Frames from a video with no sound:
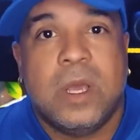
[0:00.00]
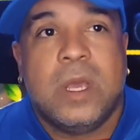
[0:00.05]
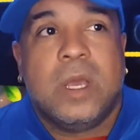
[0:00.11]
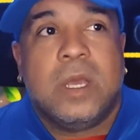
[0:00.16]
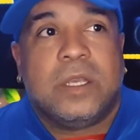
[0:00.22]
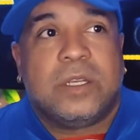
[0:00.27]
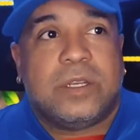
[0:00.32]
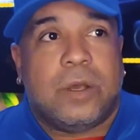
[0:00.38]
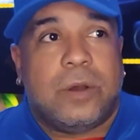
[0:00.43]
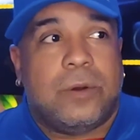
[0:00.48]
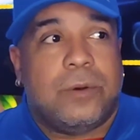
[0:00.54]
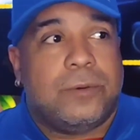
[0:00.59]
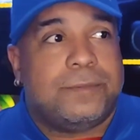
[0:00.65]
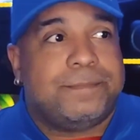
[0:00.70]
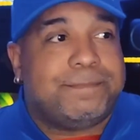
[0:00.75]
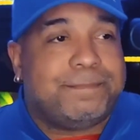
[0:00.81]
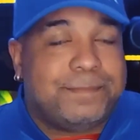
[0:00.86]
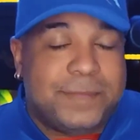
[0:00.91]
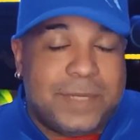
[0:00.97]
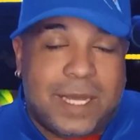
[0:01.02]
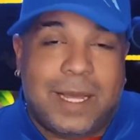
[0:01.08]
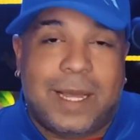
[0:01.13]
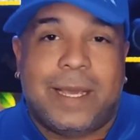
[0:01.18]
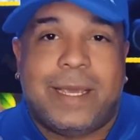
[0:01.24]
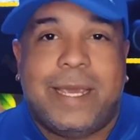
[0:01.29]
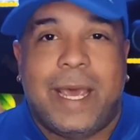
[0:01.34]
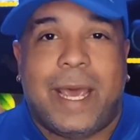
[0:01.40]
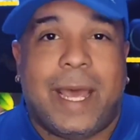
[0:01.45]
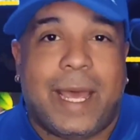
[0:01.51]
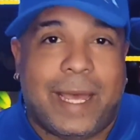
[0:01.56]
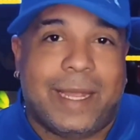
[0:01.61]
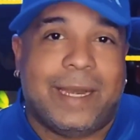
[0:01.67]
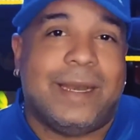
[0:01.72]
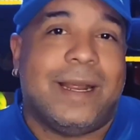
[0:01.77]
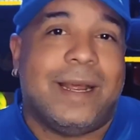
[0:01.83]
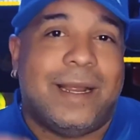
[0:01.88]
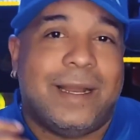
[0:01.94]
So again,
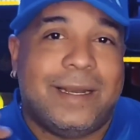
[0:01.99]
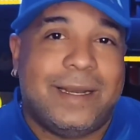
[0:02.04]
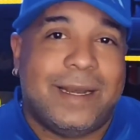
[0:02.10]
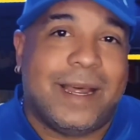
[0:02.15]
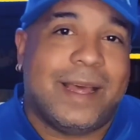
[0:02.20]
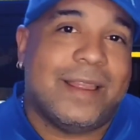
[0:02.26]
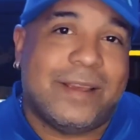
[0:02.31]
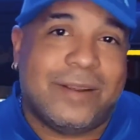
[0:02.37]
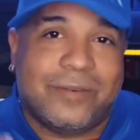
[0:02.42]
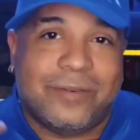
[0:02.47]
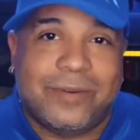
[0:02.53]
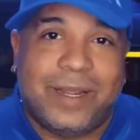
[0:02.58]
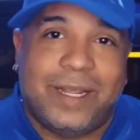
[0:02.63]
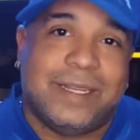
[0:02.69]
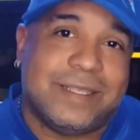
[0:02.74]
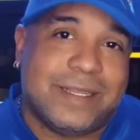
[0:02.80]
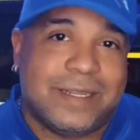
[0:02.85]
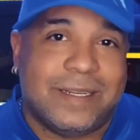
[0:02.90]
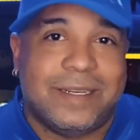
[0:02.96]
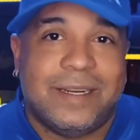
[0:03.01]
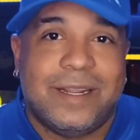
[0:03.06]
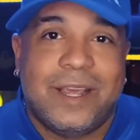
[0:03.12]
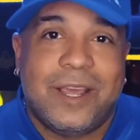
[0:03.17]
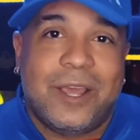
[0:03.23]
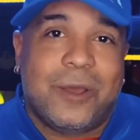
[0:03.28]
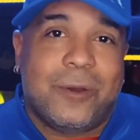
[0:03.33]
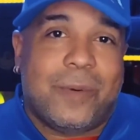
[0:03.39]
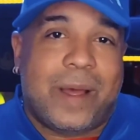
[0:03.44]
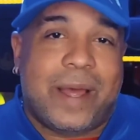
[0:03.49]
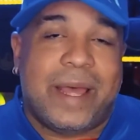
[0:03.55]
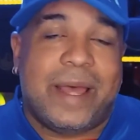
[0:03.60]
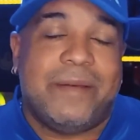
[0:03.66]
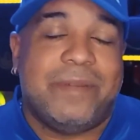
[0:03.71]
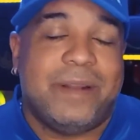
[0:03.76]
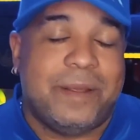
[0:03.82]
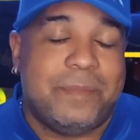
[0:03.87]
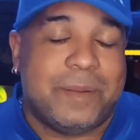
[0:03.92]
another reason why
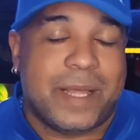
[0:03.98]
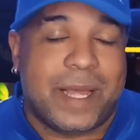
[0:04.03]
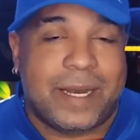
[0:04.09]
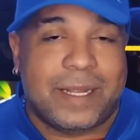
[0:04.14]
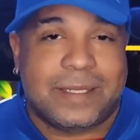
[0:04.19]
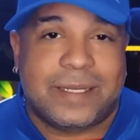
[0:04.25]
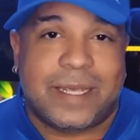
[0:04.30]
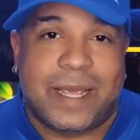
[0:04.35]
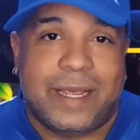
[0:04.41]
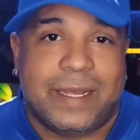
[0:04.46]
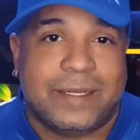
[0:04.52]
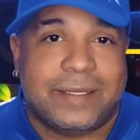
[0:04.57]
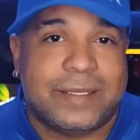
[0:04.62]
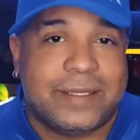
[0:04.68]
heavily planted tanks